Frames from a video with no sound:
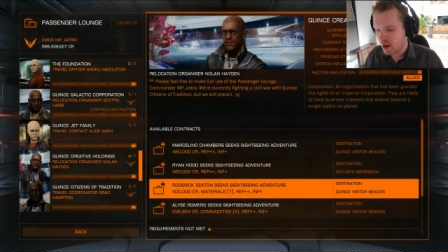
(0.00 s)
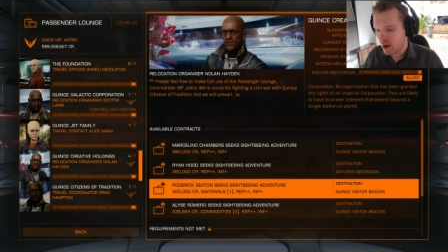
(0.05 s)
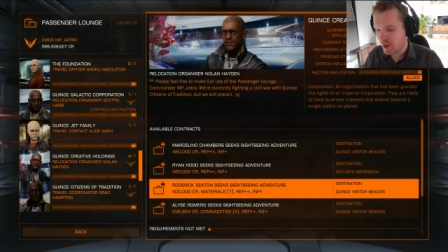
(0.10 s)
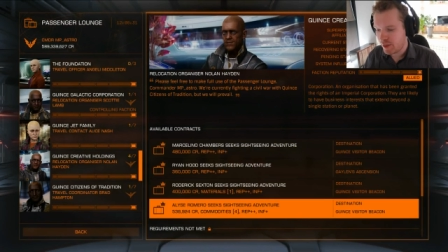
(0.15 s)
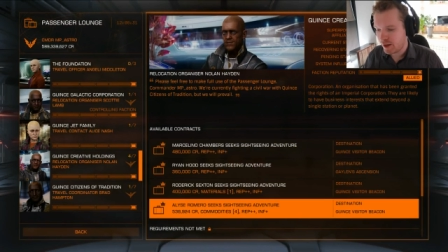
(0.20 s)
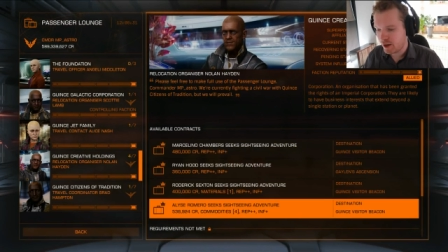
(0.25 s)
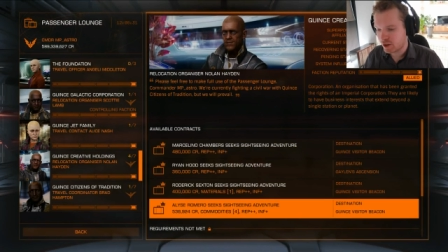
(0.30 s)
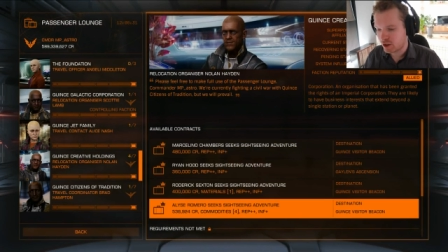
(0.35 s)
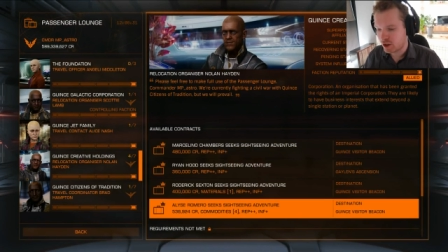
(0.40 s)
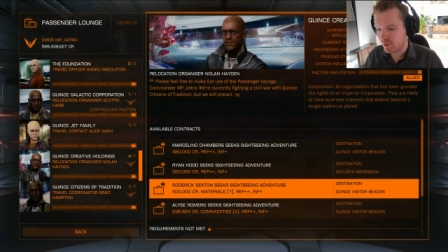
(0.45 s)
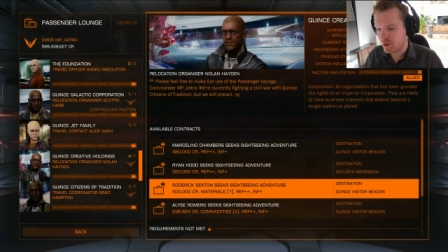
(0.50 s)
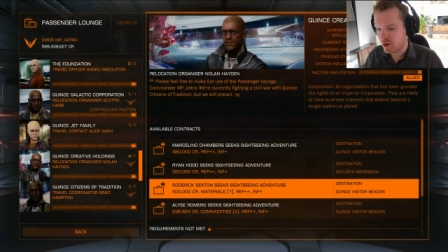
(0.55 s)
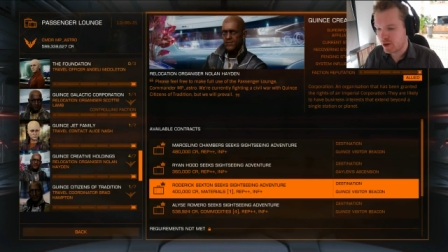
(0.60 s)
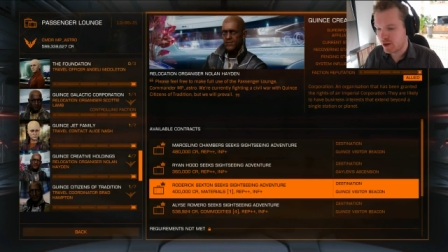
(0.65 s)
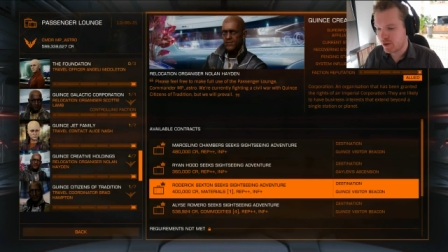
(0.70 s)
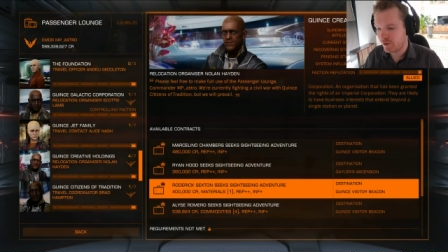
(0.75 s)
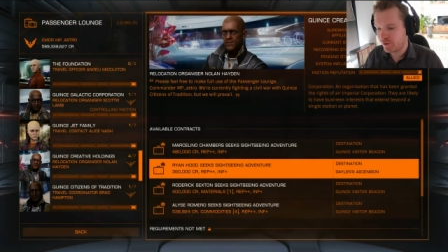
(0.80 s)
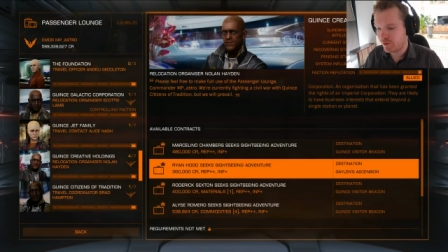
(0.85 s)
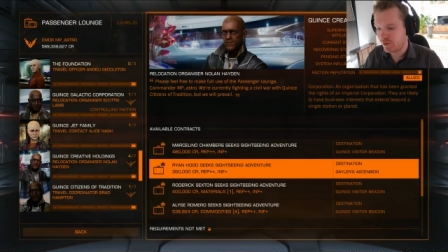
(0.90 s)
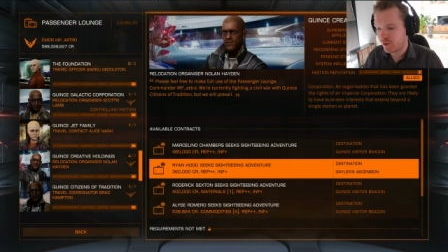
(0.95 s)
And there are some
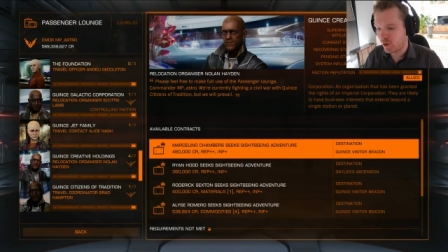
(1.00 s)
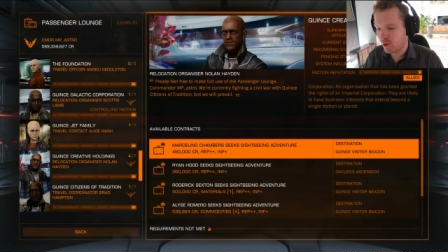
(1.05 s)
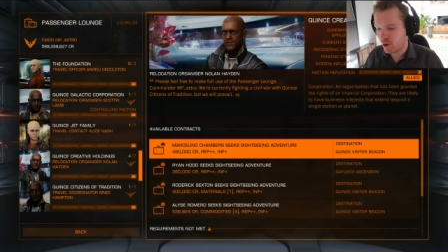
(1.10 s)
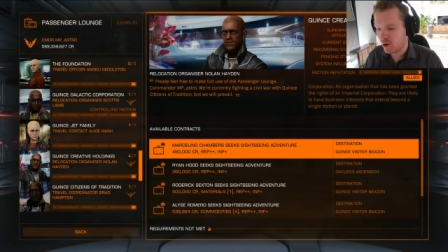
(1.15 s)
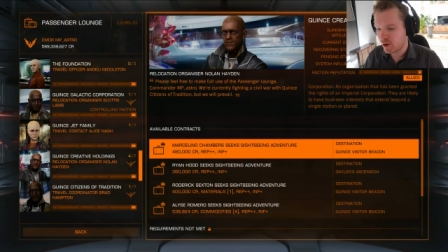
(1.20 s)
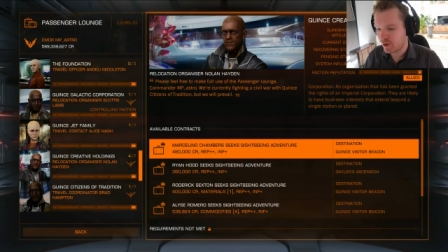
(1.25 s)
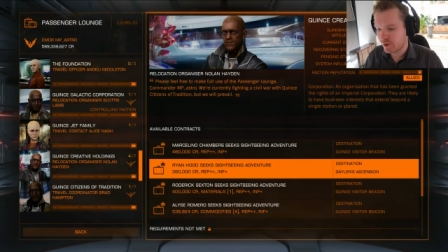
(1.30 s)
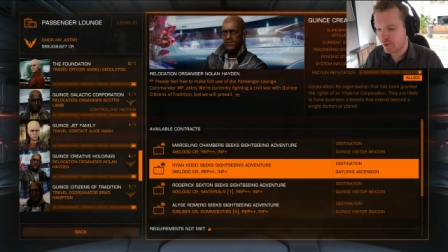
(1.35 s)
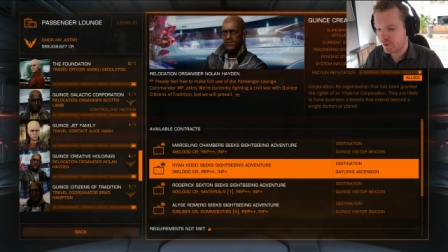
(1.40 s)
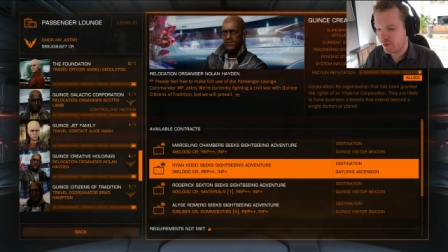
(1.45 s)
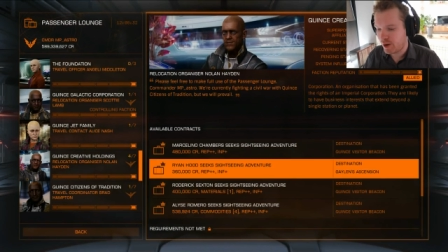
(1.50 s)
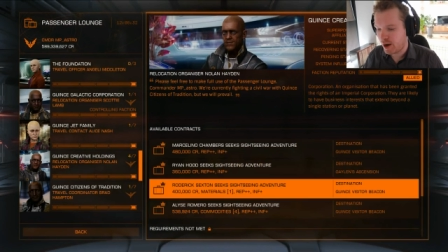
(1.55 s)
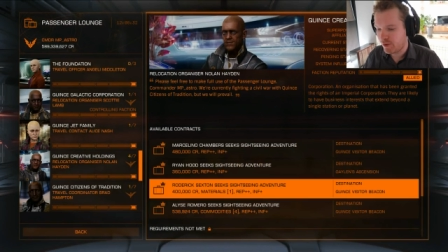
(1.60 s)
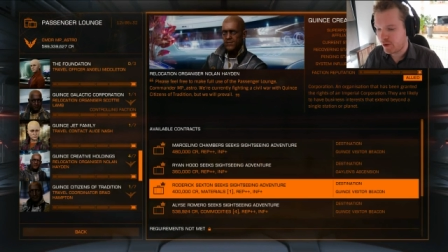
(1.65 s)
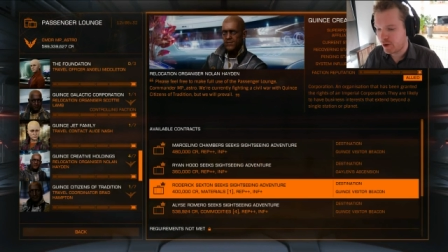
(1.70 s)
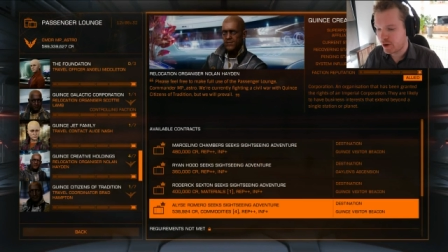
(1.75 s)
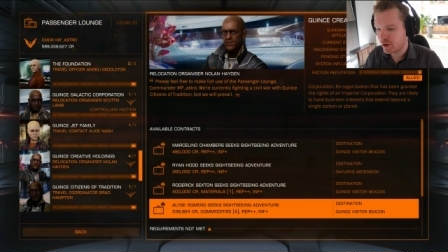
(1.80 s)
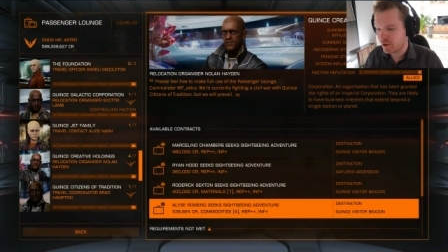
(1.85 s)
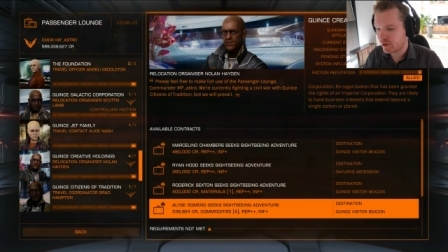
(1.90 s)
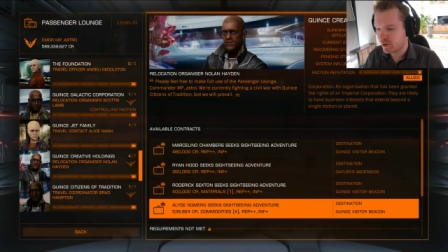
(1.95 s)
here 400,
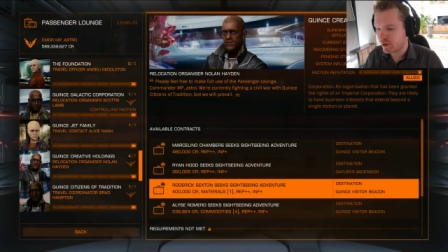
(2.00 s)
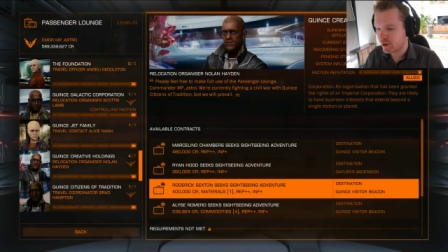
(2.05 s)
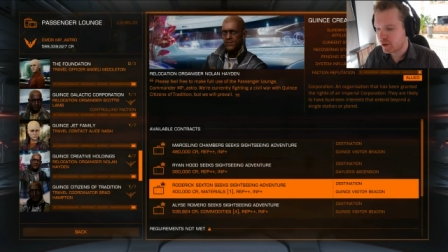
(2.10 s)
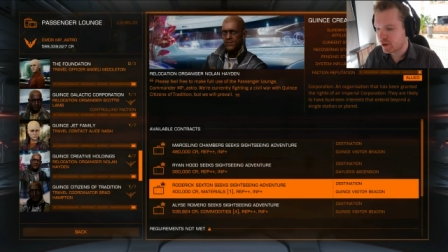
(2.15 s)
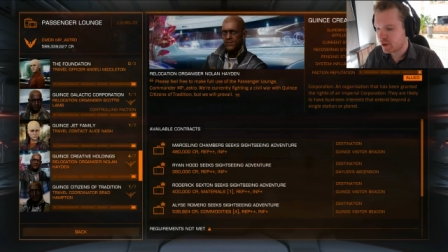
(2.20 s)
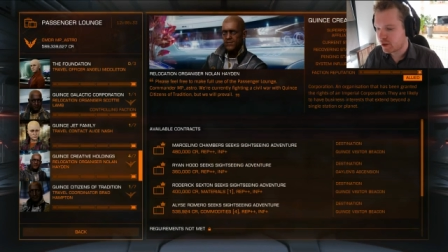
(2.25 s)
500,